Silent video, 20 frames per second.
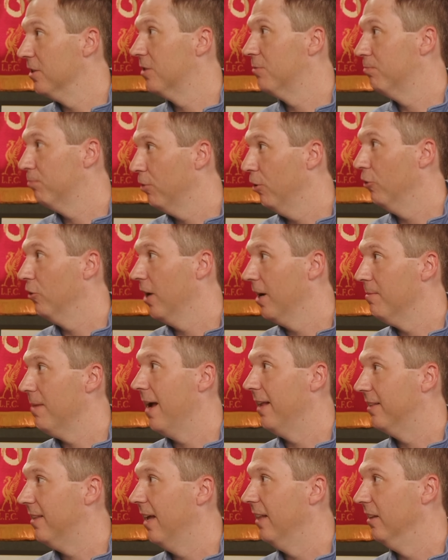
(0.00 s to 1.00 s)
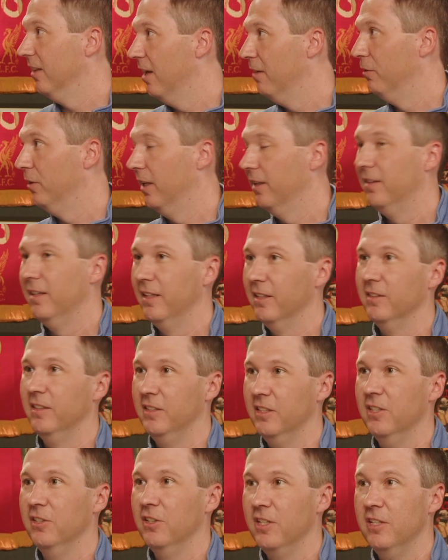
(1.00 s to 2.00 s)
program at that level, I think,
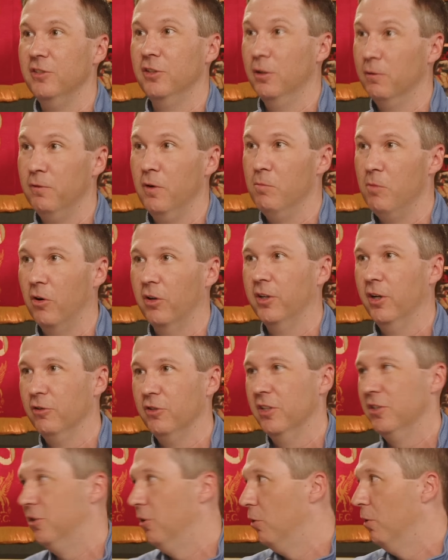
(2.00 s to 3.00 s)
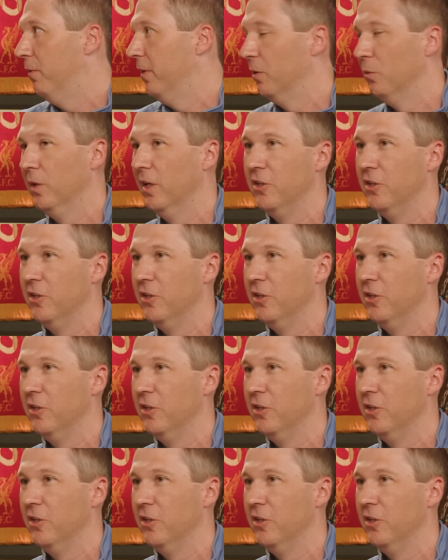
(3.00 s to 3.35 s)
because he's a good football coach. I just don't know if he can win a